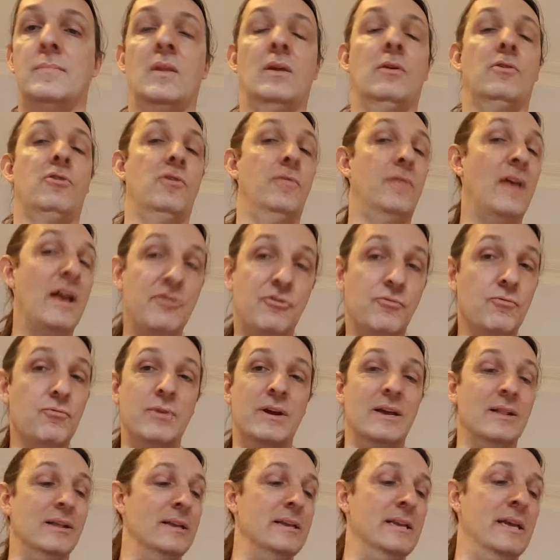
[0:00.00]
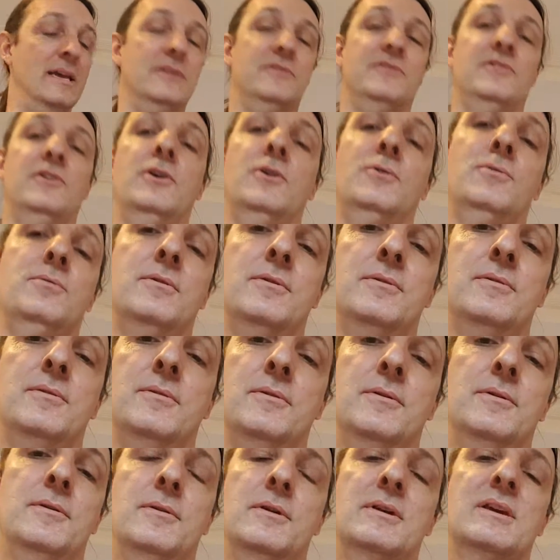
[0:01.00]
So that's really neat
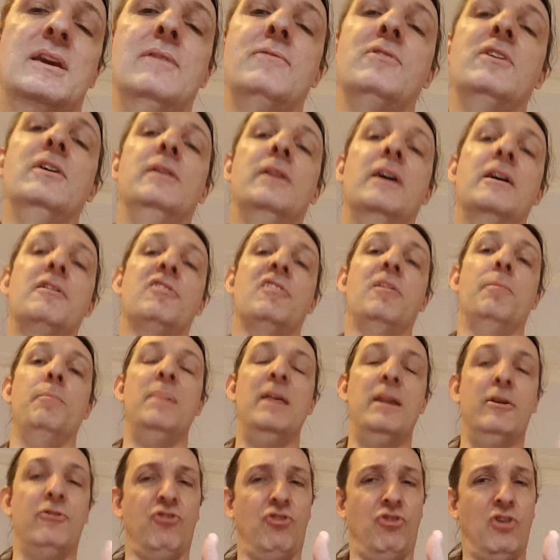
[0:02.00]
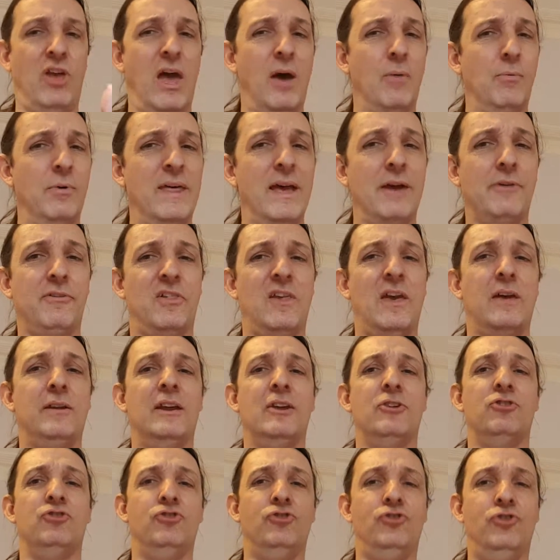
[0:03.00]
too. Gives you a nice diminished sound without
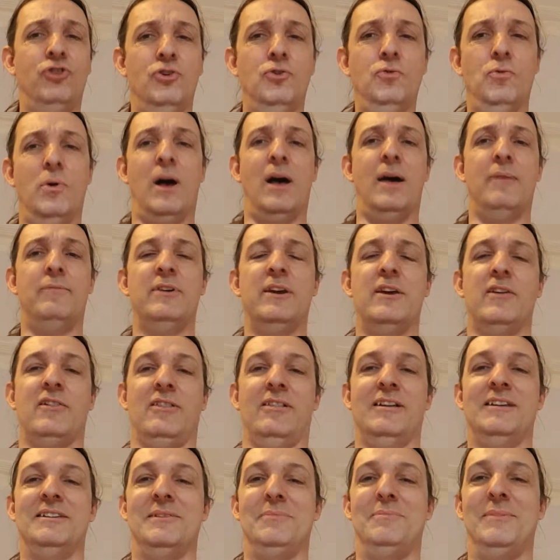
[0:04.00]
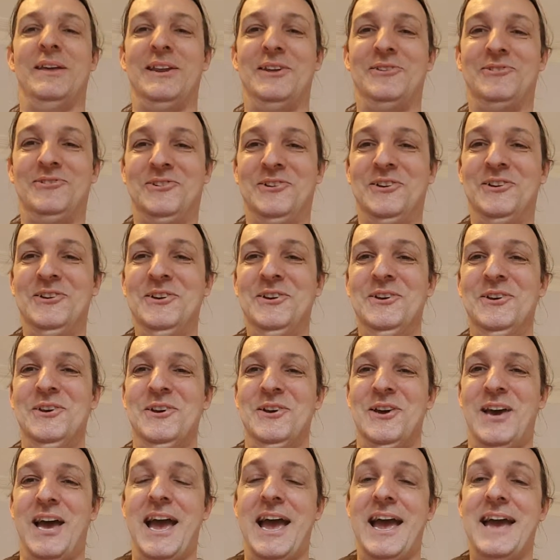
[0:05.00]
sounding too obviously diminished.
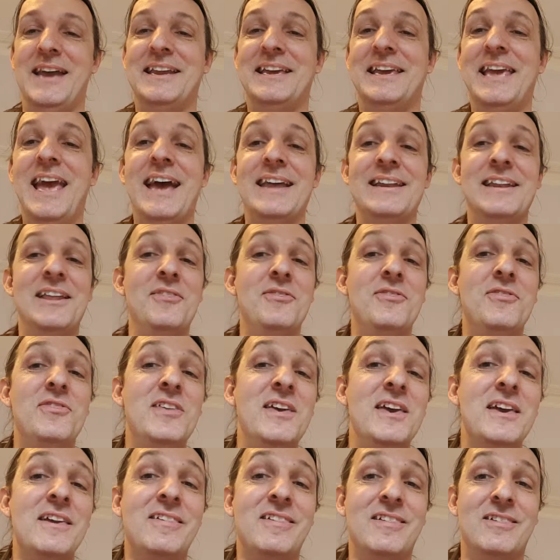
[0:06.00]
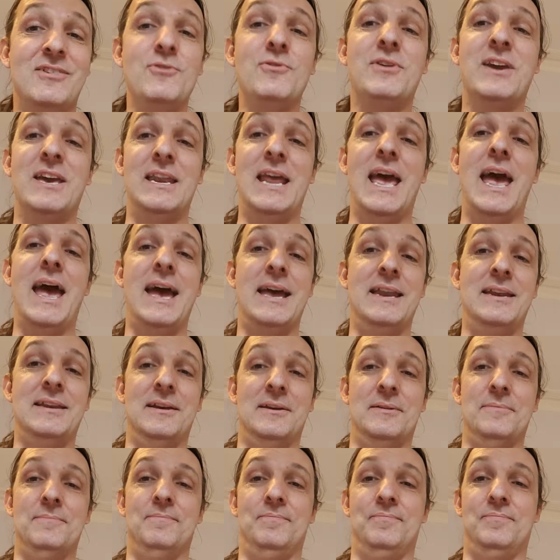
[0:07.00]
And again, this you can add
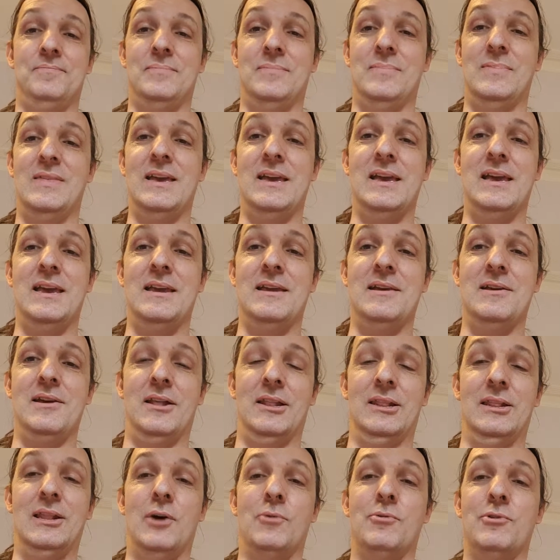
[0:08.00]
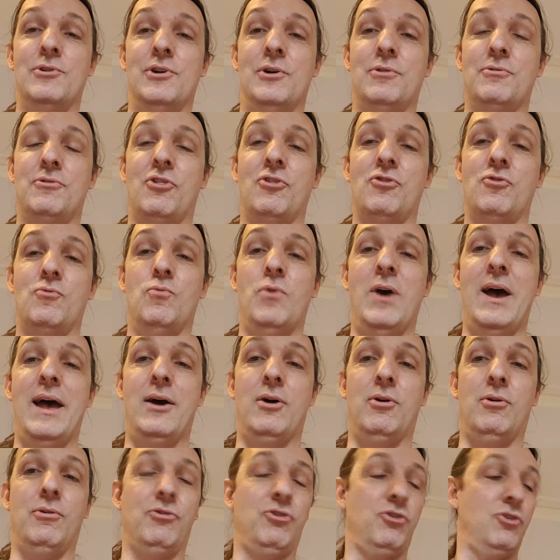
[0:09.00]
the lower notes as
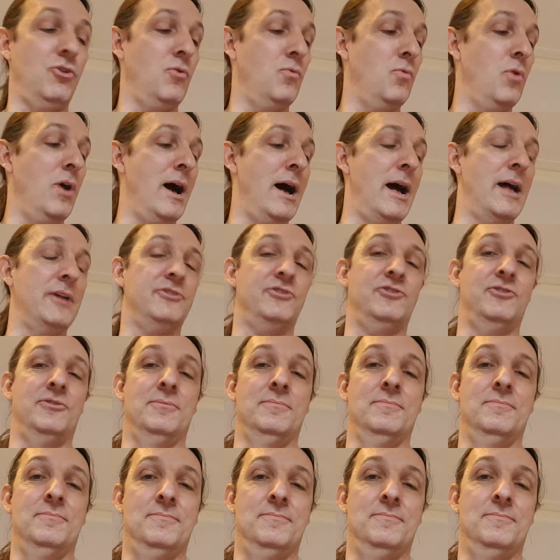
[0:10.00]
well. So watch.